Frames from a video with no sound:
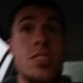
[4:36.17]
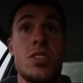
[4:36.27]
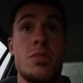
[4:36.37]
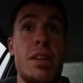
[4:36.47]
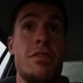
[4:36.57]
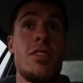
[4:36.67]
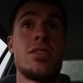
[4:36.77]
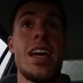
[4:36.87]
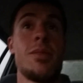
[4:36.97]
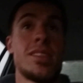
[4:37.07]
So this is my
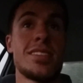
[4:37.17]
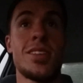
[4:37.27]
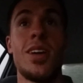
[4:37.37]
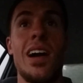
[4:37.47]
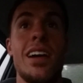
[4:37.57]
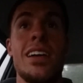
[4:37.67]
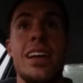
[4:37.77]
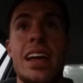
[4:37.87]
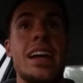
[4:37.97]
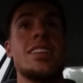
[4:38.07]
first day with this car,
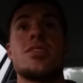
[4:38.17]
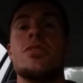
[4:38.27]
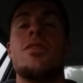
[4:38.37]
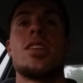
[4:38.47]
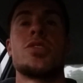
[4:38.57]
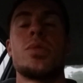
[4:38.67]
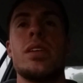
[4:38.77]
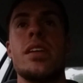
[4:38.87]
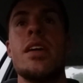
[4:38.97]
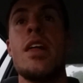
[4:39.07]
and so far so
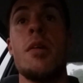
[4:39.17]
good.